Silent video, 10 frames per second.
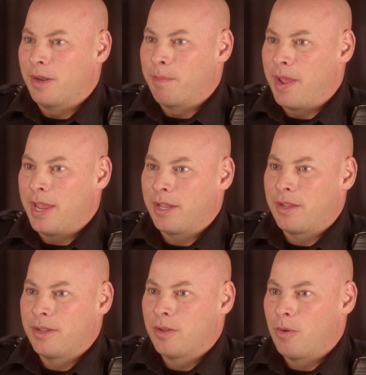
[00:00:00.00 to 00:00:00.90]
in the
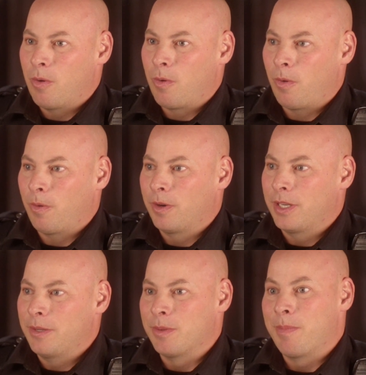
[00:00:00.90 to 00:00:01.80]
bank, or
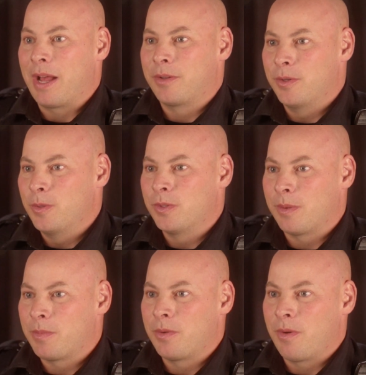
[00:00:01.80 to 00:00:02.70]
he was about to do
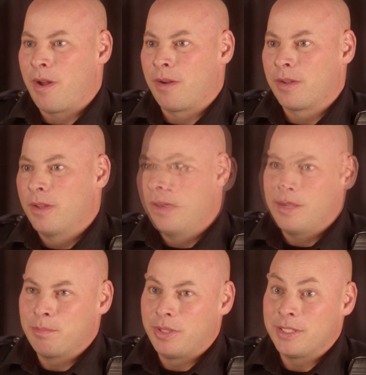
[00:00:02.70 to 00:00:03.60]
something wrong.
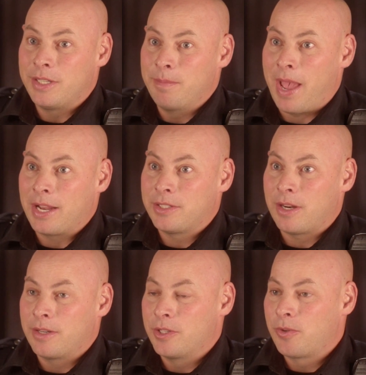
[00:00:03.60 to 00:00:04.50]
And plus he
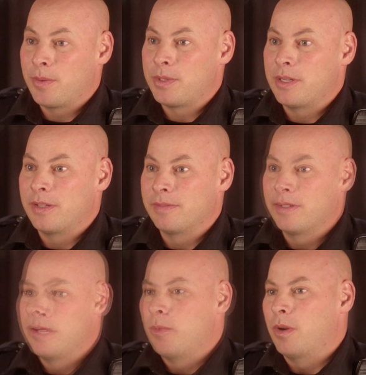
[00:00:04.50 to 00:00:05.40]
matched our description
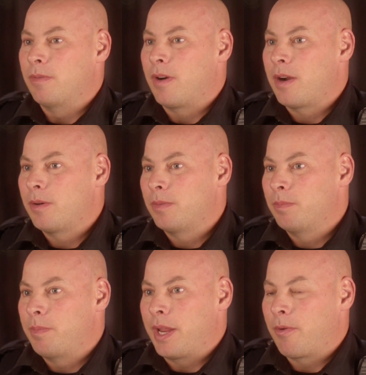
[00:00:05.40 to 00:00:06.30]
of one of our
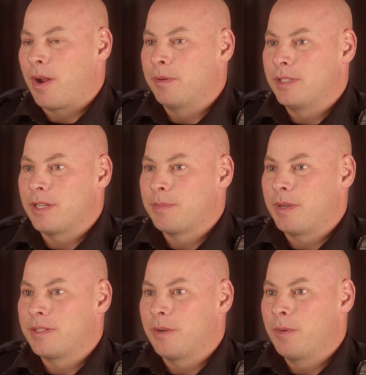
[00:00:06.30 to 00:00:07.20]
bank robbery
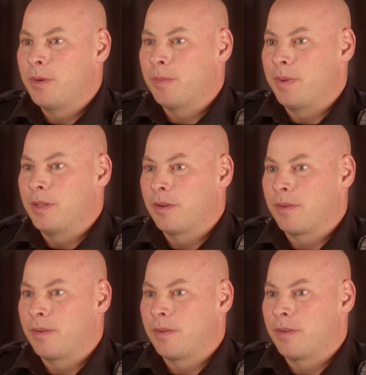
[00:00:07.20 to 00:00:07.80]
suspects that we were been